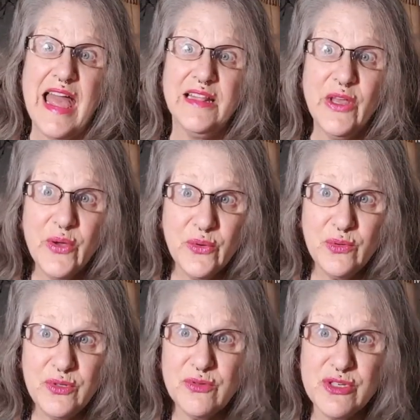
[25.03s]
Hello,
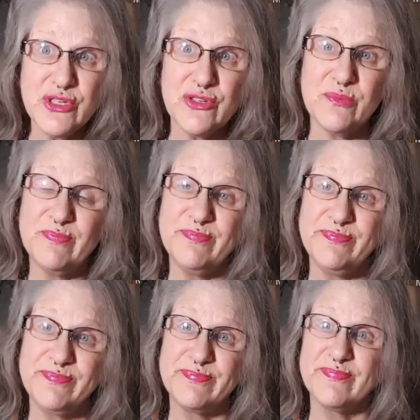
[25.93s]
YouTube.
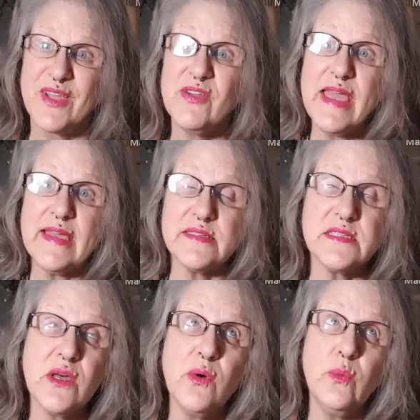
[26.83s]
Okay,
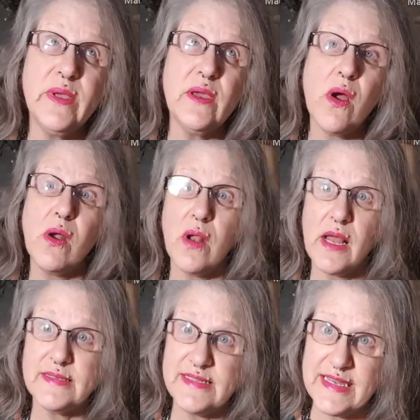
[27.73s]
so we are
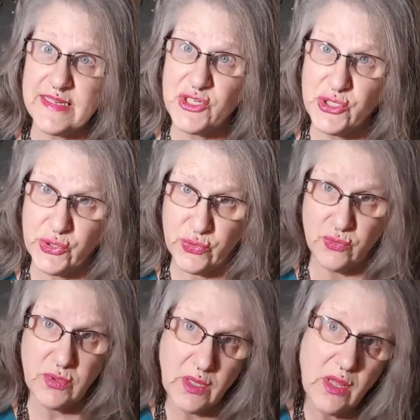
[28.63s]
on day
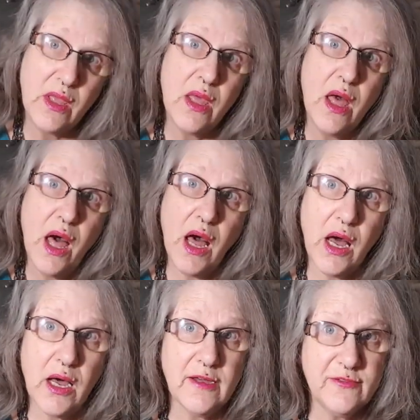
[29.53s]
2
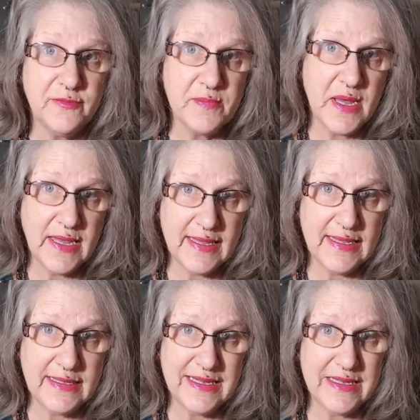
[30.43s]
of
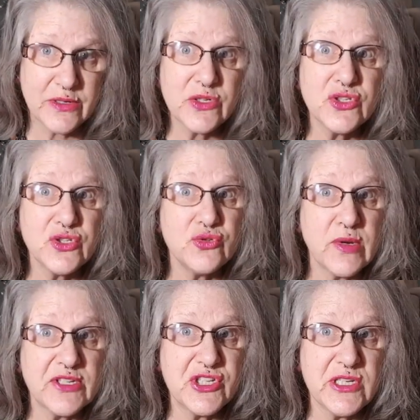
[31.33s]
my ear
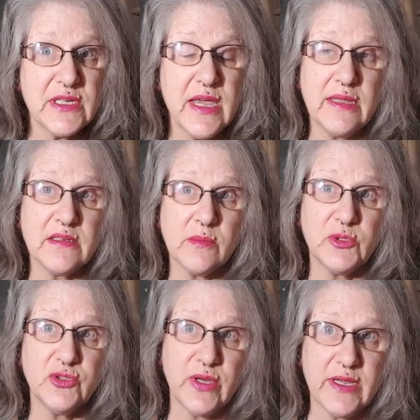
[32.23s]
stretching and double
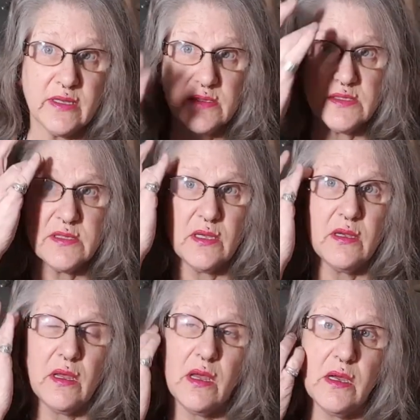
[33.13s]
tragus
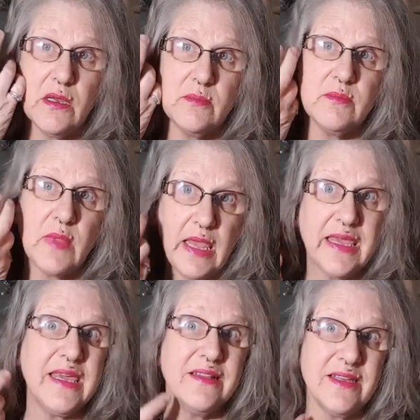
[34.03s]

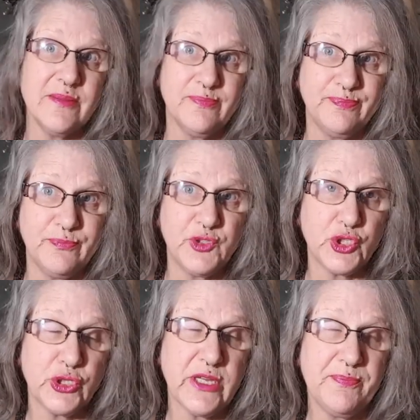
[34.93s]
healing
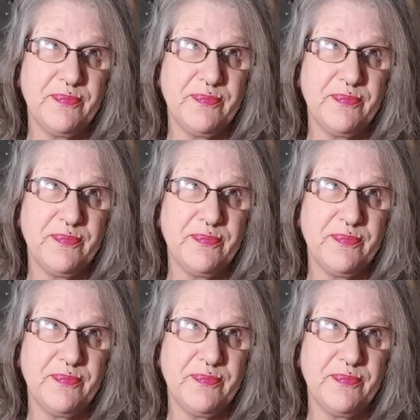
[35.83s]
journey.